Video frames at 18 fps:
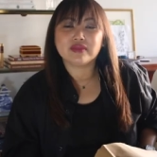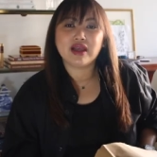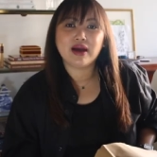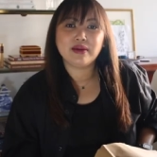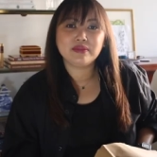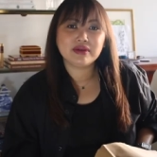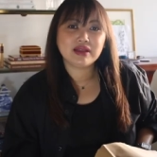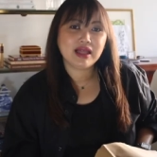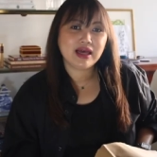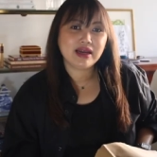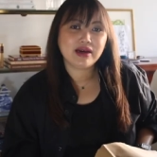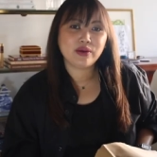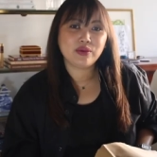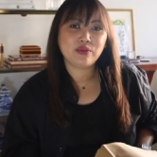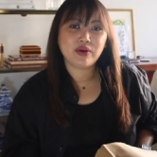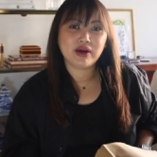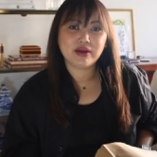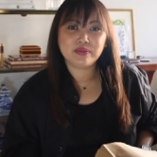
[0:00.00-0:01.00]
I'm glad I
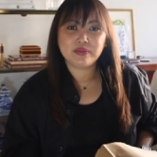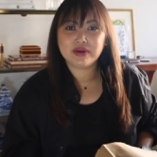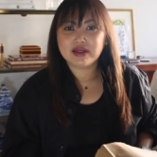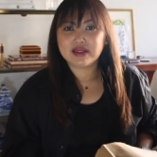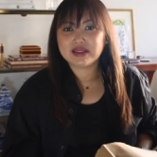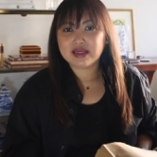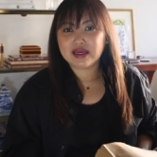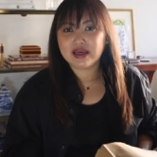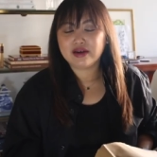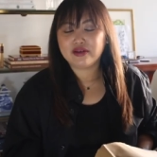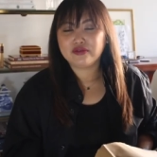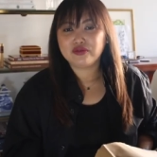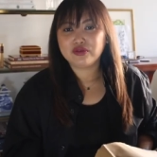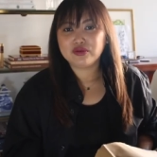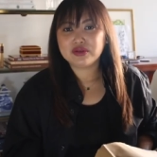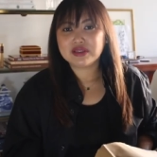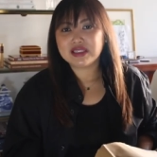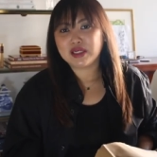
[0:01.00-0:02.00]
went because I get a
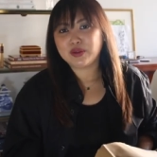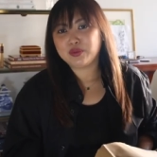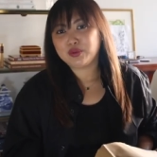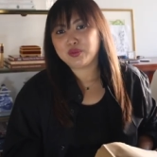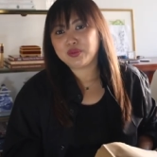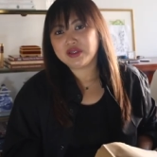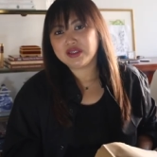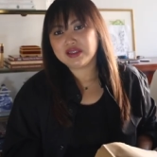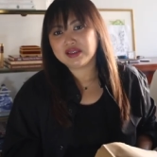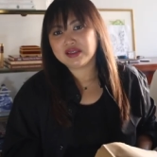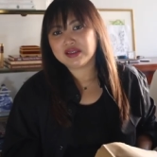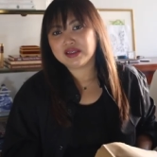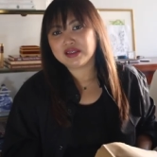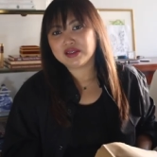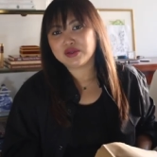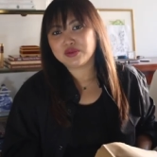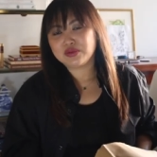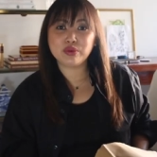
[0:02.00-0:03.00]
few staple
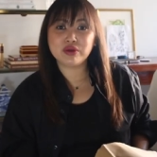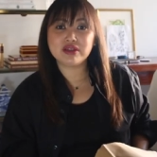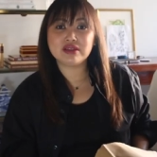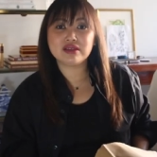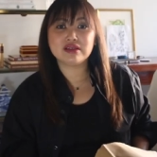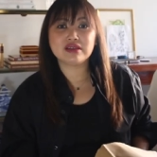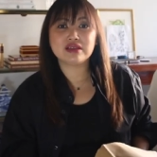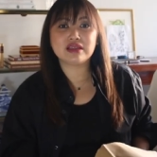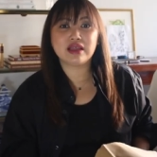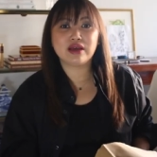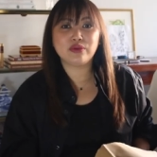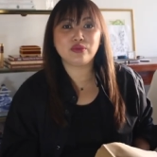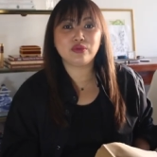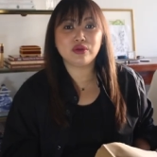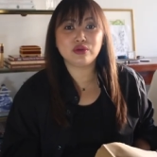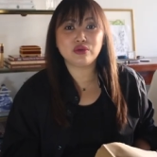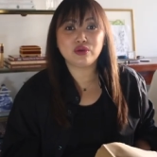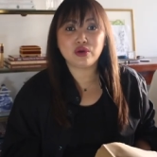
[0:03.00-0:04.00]
pieces, pieces that
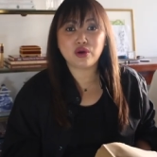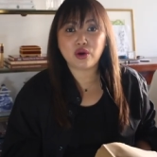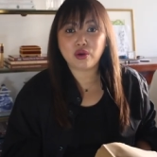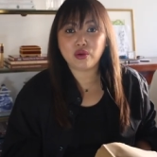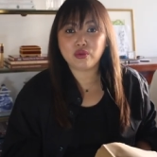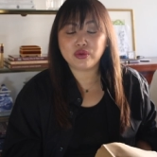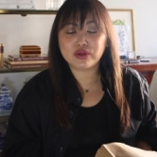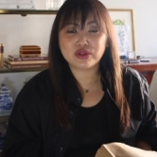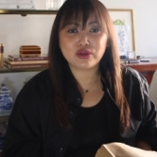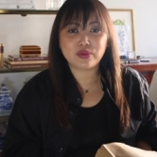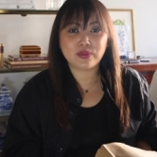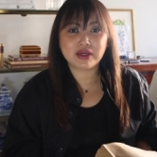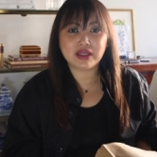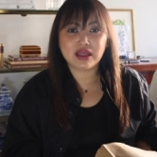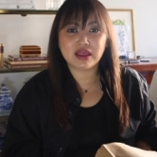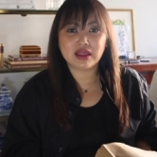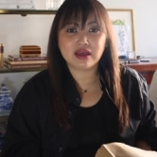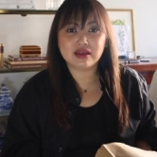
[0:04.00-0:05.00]
will go with so
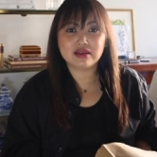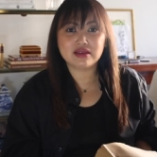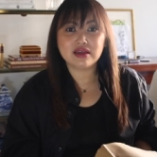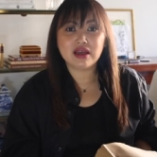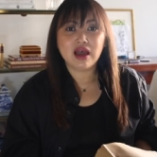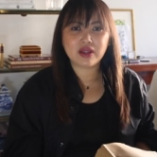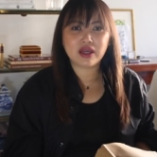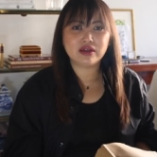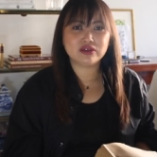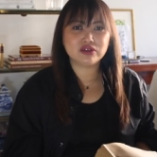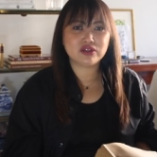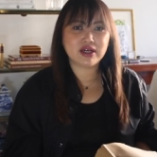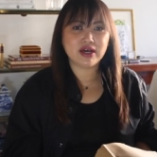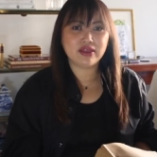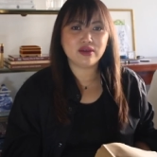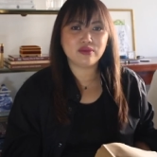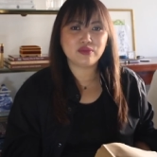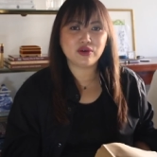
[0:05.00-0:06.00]
many things. I'll
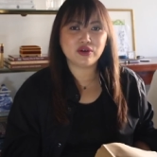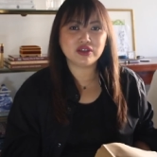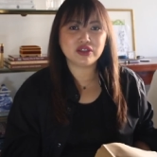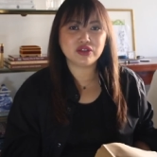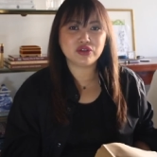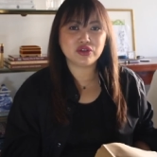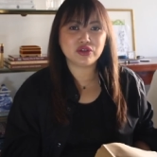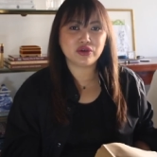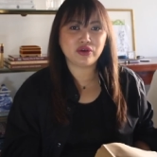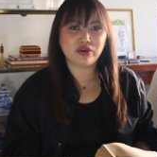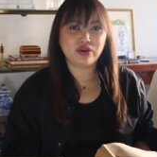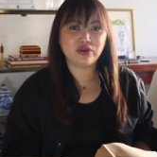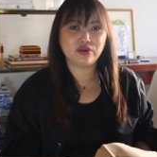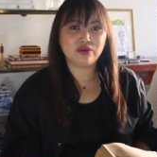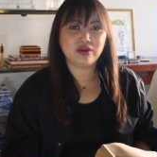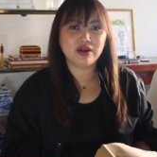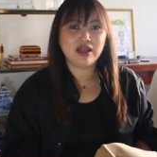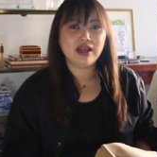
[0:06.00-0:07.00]
try them on and show
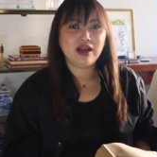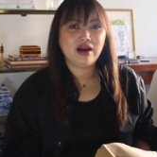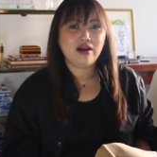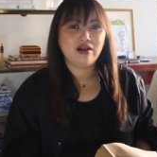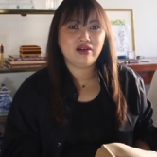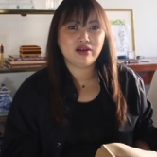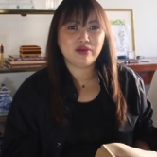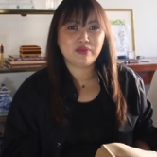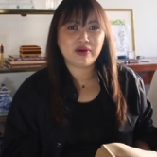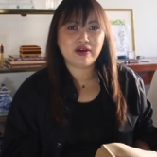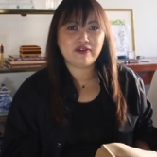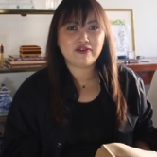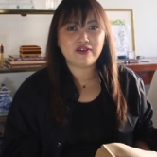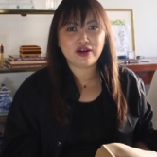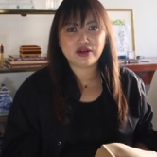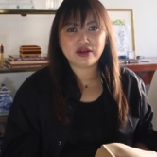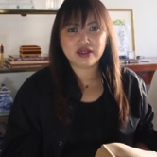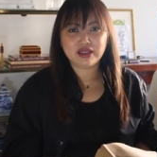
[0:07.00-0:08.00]
you on my
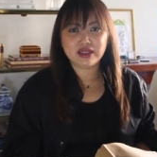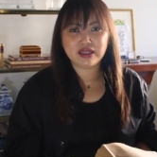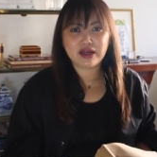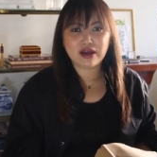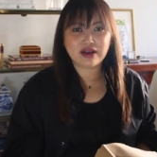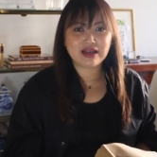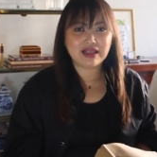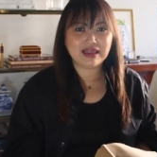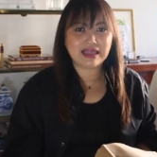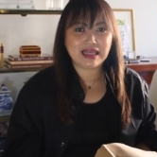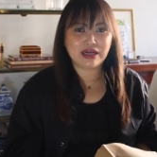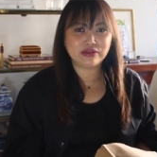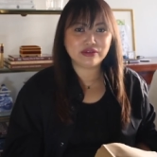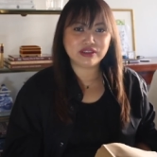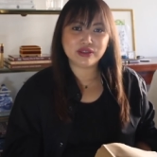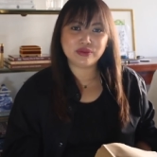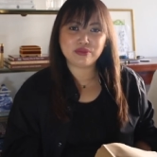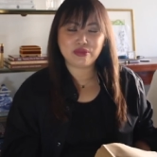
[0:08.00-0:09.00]
very
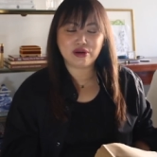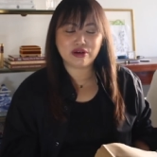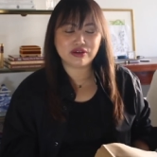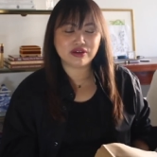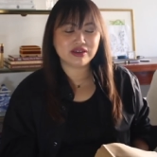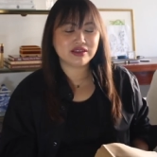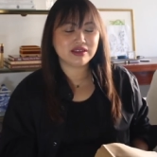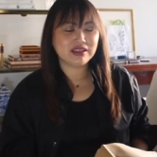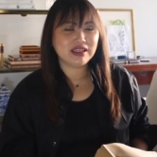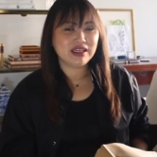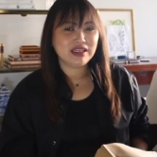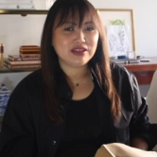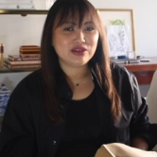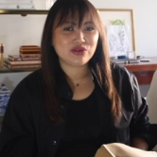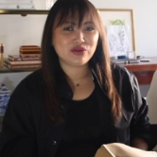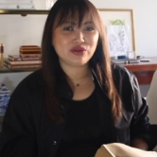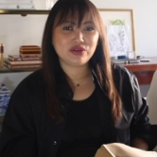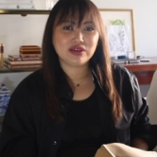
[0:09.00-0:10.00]
cloudy mirror
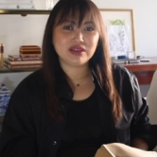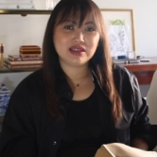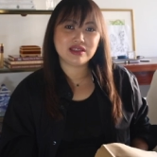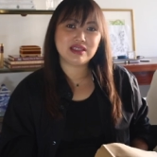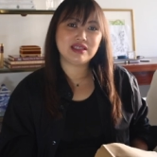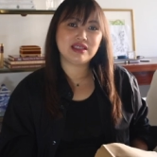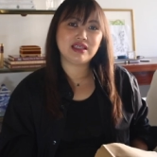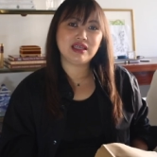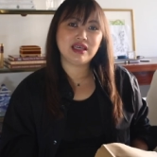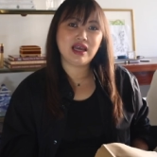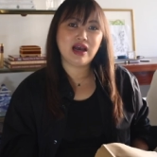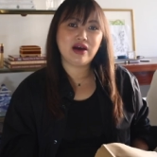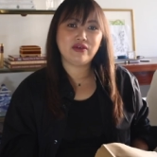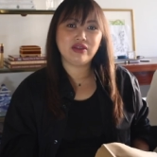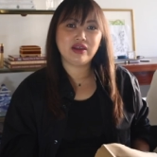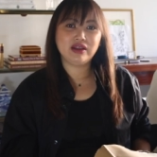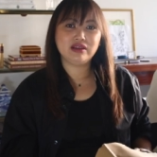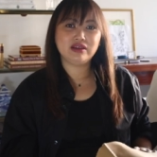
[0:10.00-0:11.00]
so you can see
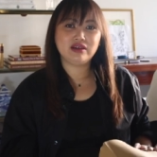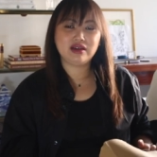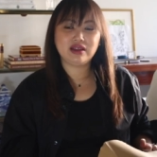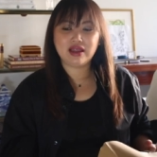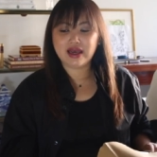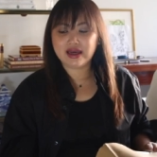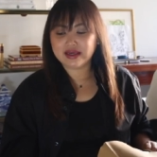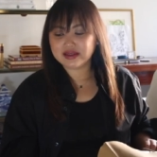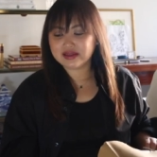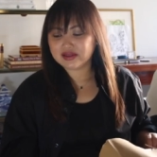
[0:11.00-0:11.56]
how they look like.